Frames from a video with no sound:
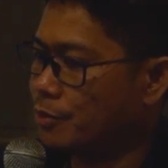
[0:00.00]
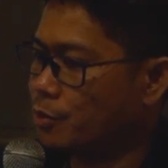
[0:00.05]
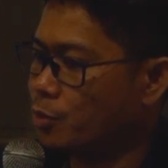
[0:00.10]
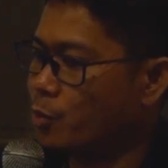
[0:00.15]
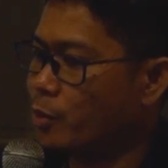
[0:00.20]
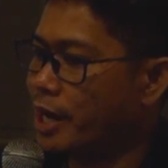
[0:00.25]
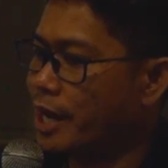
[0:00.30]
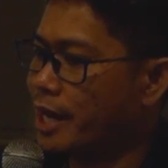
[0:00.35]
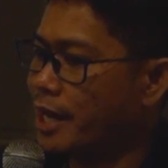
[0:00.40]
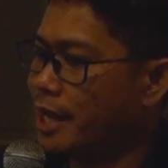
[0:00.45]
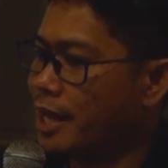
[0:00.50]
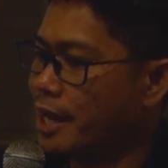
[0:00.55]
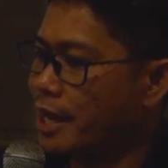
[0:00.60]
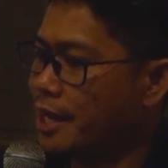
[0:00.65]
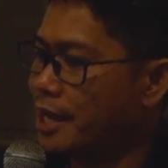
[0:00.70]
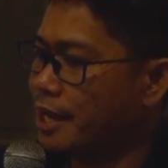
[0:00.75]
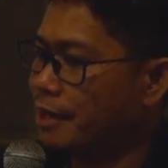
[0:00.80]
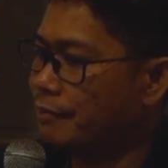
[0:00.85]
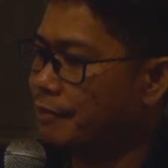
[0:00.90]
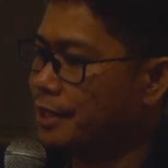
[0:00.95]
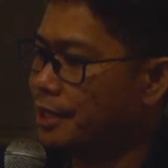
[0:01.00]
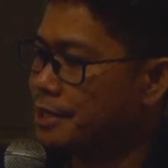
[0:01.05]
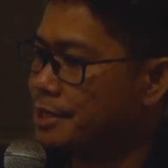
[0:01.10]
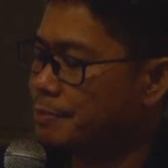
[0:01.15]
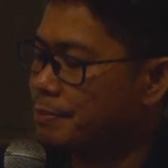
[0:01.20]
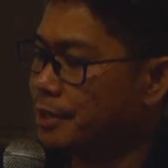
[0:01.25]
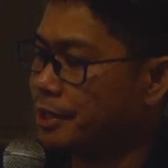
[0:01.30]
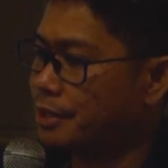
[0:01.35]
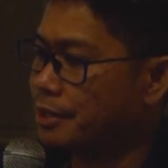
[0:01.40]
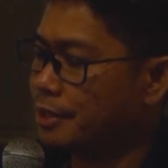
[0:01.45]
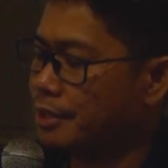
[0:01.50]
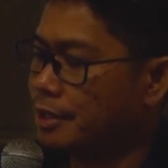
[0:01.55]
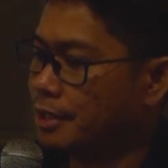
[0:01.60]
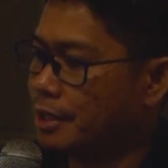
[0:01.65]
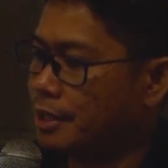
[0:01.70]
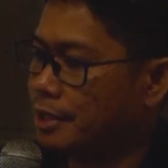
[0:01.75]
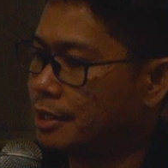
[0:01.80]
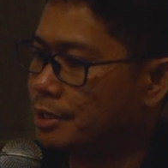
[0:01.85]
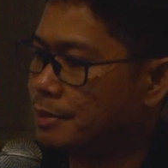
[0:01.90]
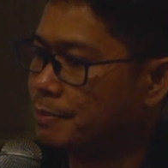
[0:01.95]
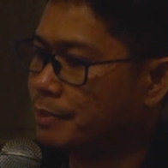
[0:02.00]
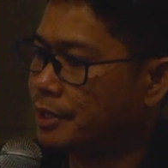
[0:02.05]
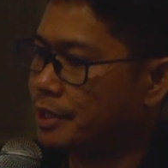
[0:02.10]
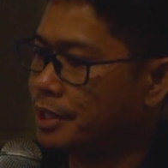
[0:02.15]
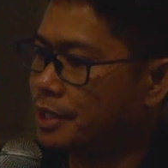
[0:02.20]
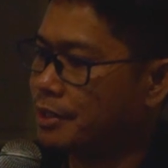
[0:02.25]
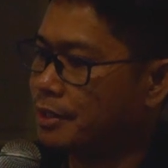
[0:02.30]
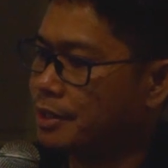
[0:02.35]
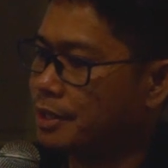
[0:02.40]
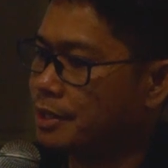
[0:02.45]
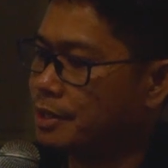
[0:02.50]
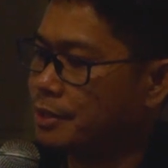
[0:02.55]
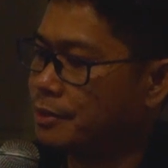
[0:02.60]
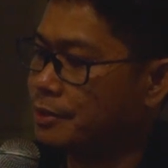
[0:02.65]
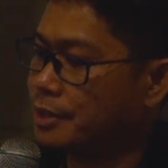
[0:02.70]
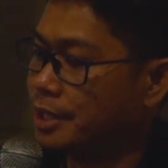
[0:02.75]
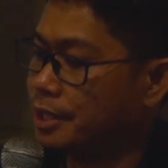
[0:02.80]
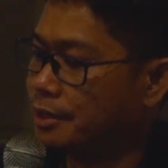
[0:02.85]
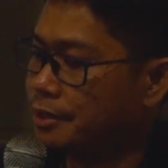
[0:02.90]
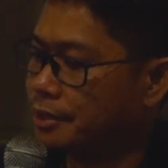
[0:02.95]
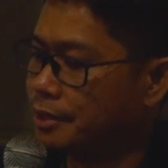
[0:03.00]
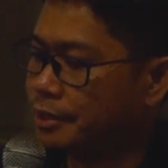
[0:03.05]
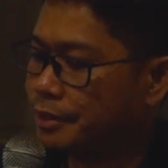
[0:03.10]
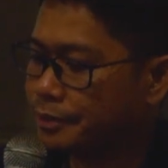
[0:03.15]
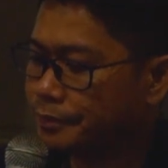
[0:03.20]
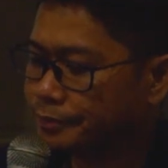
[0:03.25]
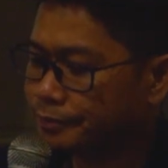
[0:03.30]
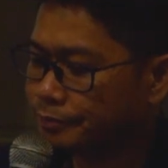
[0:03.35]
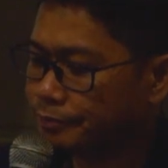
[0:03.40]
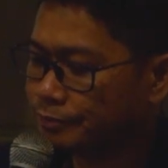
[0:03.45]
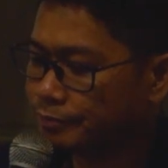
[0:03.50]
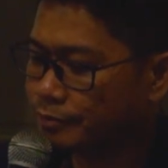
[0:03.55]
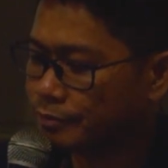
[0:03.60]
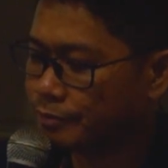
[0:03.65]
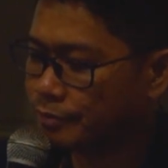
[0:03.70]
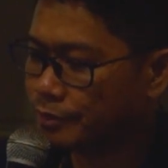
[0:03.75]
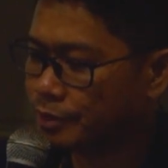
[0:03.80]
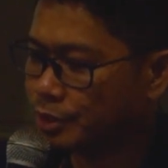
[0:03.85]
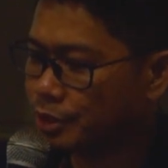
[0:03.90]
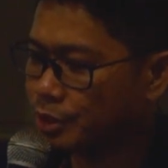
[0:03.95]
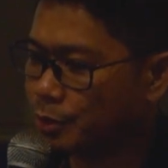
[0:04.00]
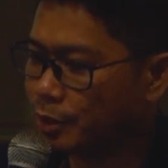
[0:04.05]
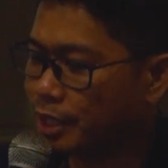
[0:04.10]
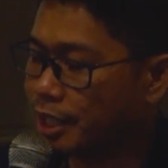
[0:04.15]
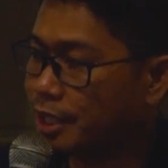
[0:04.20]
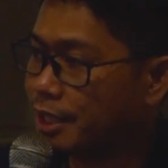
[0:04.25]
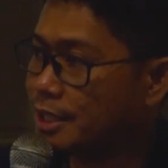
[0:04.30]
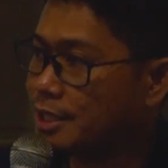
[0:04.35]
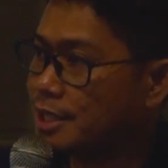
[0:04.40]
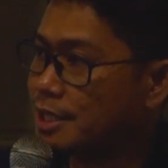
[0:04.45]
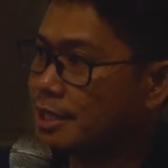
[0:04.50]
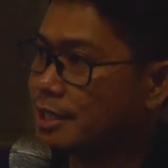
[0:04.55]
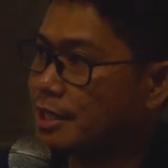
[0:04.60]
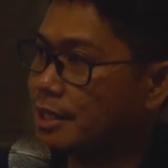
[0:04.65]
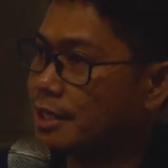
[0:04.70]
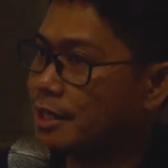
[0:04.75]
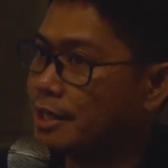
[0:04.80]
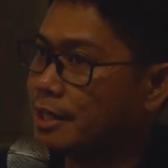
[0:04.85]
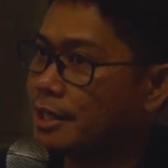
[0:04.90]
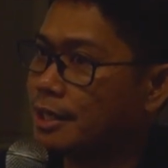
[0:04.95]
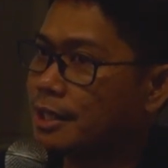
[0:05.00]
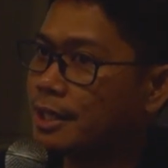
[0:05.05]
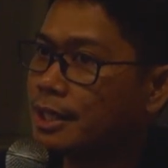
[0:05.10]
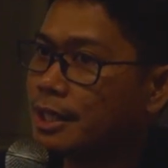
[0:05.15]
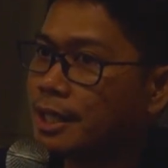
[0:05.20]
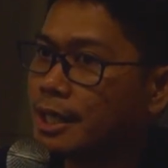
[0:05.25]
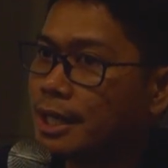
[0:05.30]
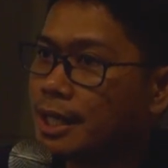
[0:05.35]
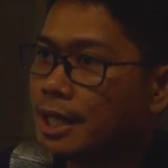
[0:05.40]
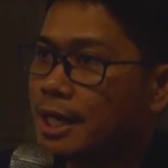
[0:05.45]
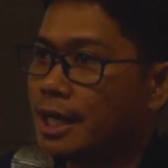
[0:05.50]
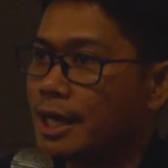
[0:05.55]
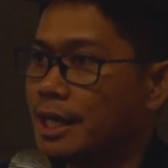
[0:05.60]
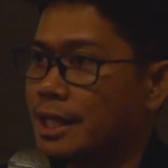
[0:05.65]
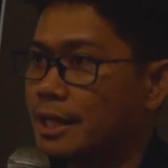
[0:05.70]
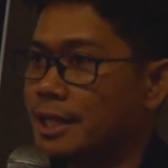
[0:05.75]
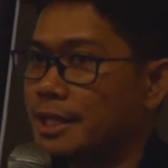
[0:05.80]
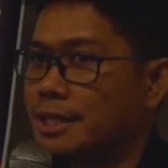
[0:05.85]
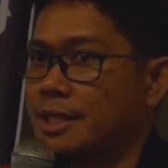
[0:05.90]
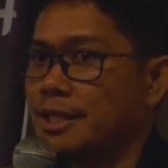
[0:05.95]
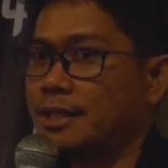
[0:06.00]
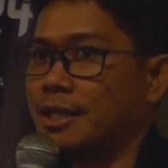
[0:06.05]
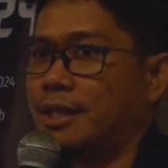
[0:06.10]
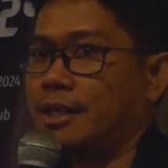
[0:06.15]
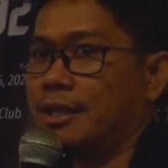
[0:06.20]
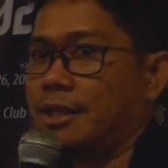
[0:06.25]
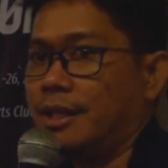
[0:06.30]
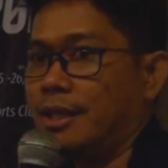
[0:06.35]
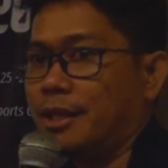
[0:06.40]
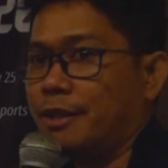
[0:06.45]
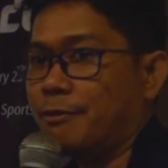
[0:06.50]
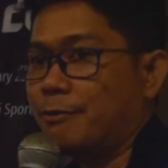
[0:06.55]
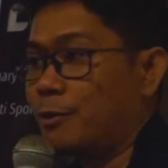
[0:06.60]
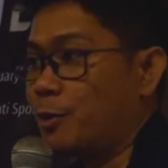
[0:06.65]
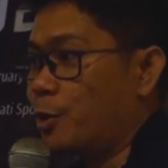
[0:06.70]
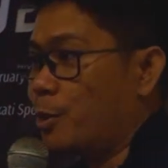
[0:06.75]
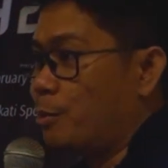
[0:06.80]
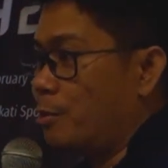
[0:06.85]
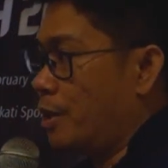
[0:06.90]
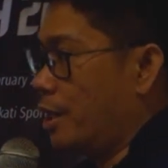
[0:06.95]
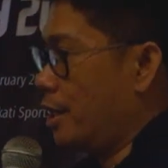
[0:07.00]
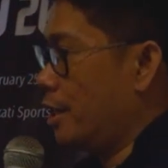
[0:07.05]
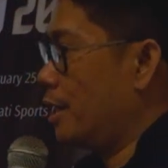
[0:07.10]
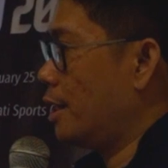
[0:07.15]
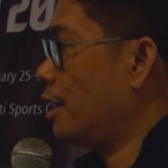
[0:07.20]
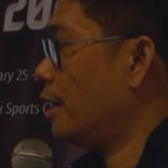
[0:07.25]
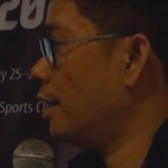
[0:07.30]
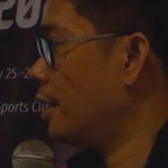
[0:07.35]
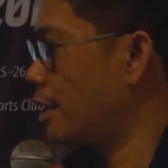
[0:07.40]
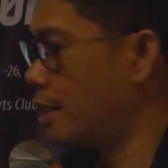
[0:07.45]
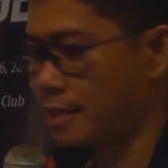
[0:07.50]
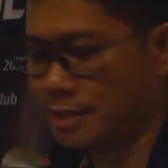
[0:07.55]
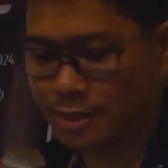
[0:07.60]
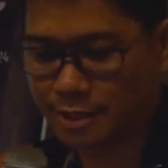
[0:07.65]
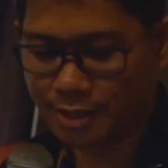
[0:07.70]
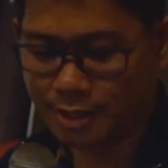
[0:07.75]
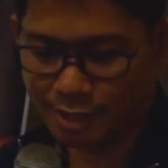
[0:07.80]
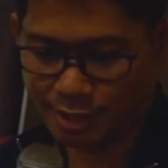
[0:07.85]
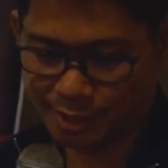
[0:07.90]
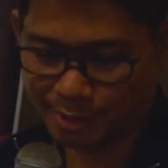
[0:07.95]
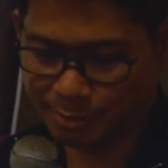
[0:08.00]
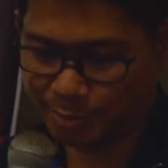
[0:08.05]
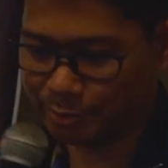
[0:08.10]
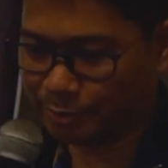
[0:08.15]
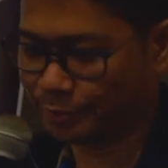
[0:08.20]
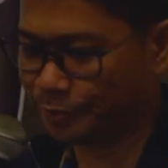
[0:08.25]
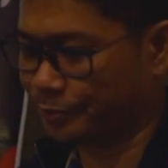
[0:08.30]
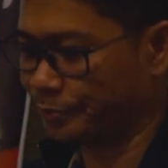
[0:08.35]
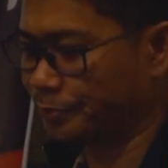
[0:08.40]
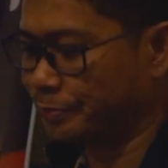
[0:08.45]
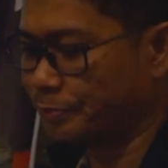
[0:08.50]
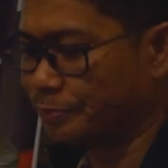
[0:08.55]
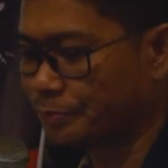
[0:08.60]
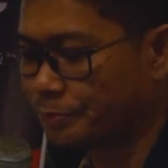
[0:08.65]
why I have this particular code later. So again, this is an informal um,